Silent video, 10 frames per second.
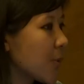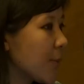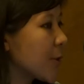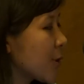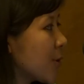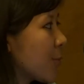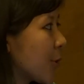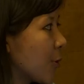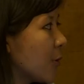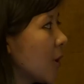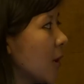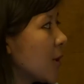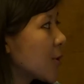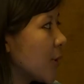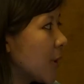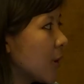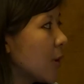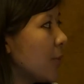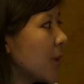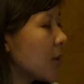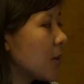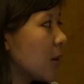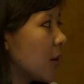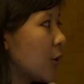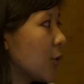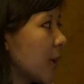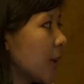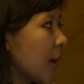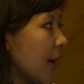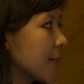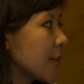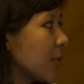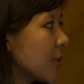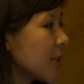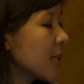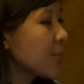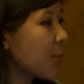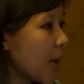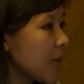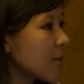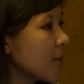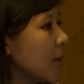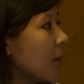Swayam Shikshan Prayog. So here we are looking at services plus